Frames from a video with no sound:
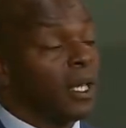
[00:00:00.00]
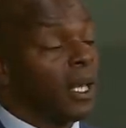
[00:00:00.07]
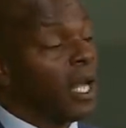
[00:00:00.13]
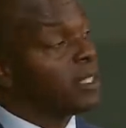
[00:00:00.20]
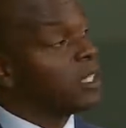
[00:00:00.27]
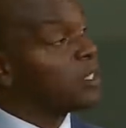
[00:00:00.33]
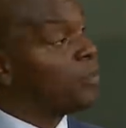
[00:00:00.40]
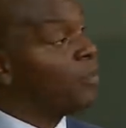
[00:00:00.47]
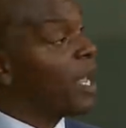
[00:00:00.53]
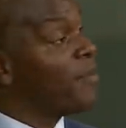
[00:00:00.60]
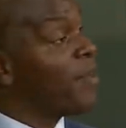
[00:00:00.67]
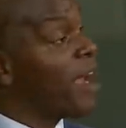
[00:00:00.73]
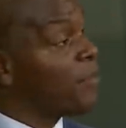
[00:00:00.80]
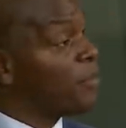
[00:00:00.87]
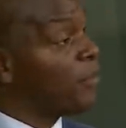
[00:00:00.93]
and doesn't blame
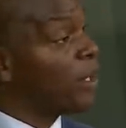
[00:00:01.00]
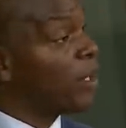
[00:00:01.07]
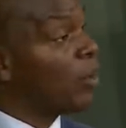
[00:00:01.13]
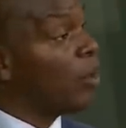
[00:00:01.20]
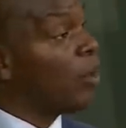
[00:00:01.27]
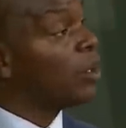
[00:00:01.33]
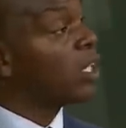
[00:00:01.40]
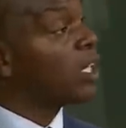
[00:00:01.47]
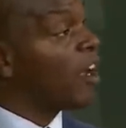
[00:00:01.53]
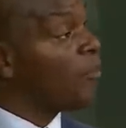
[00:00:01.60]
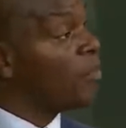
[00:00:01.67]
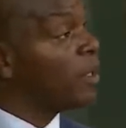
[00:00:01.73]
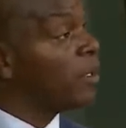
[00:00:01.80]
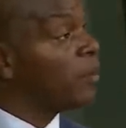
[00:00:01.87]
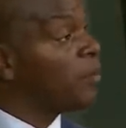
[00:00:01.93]
everything on the
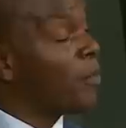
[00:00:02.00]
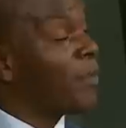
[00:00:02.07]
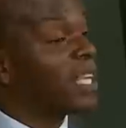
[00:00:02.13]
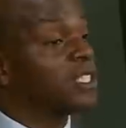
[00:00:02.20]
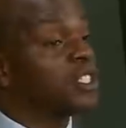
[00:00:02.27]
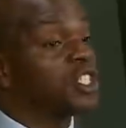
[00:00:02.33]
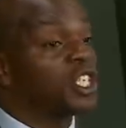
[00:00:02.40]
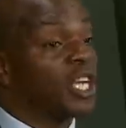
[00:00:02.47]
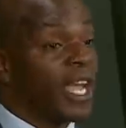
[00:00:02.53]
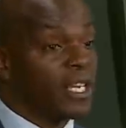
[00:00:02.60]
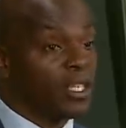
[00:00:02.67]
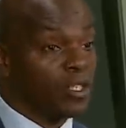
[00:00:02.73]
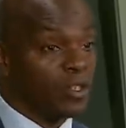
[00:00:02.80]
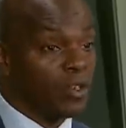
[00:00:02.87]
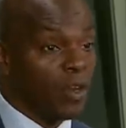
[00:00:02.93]
government, but makes a
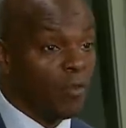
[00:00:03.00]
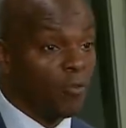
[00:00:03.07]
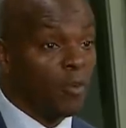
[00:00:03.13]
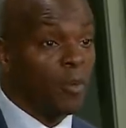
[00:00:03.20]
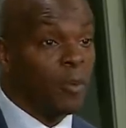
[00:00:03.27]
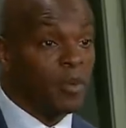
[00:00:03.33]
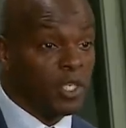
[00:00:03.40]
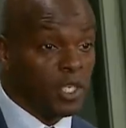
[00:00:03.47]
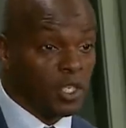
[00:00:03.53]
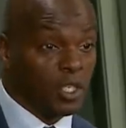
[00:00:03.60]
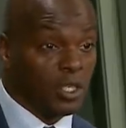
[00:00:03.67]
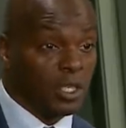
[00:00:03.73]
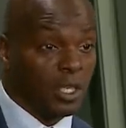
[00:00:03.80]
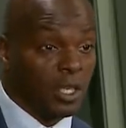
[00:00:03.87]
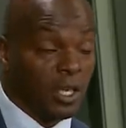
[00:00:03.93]
change from the
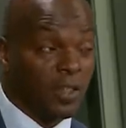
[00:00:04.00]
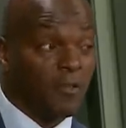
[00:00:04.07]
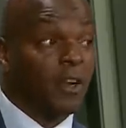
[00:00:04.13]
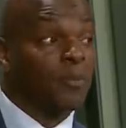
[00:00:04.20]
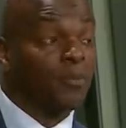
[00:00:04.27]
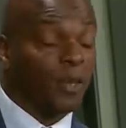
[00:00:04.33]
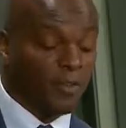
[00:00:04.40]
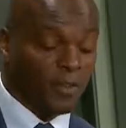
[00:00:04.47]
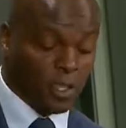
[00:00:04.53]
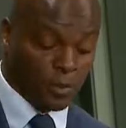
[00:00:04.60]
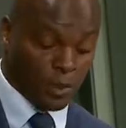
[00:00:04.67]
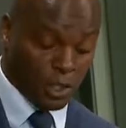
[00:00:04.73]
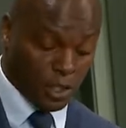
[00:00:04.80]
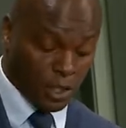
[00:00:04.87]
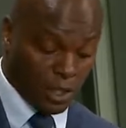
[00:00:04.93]
position, the very privileged
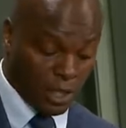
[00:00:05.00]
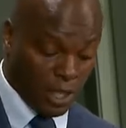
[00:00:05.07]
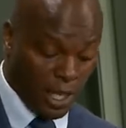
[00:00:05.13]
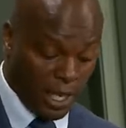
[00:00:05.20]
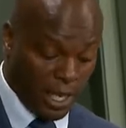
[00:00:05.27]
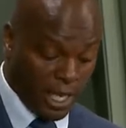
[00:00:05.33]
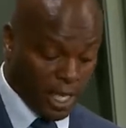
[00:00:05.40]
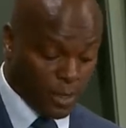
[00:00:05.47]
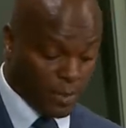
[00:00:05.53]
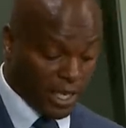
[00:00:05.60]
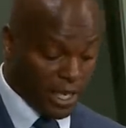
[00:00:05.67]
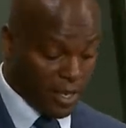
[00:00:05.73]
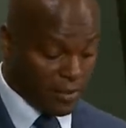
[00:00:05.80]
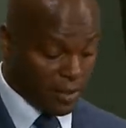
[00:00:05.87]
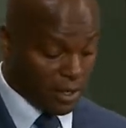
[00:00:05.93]
position he's been
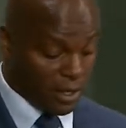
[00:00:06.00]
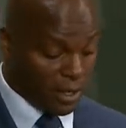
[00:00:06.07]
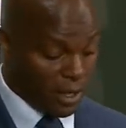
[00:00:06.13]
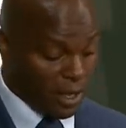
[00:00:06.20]
given